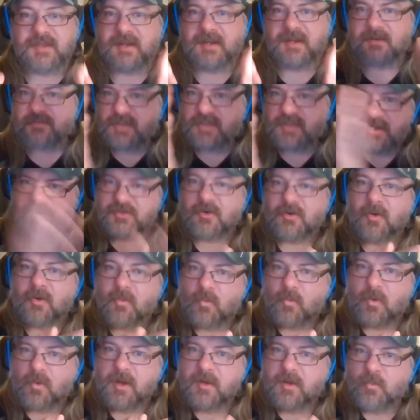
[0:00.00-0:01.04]
And if they start
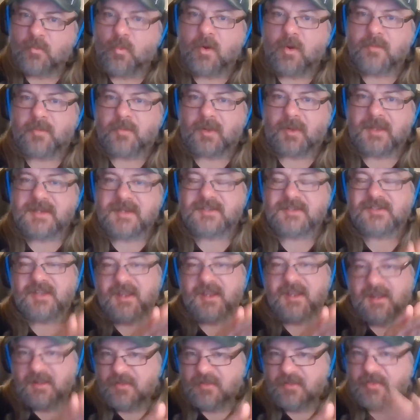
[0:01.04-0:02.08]
in one place,
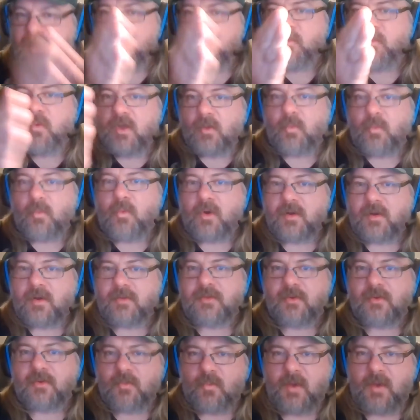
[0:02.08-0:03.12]
they will work
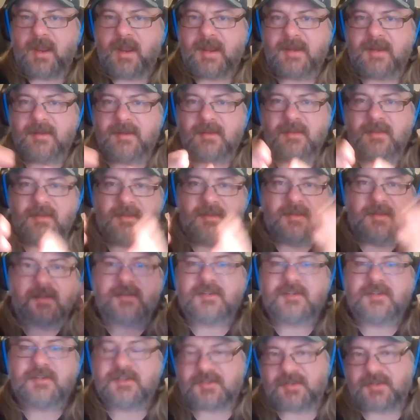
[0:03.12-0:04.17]
their way
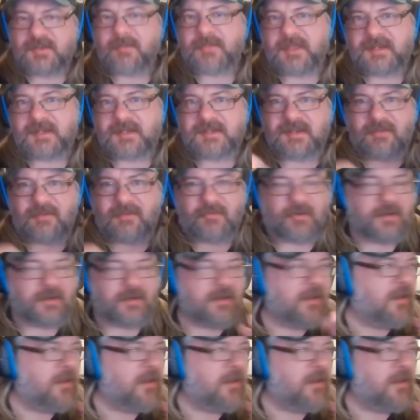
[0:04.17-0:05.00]
to something different.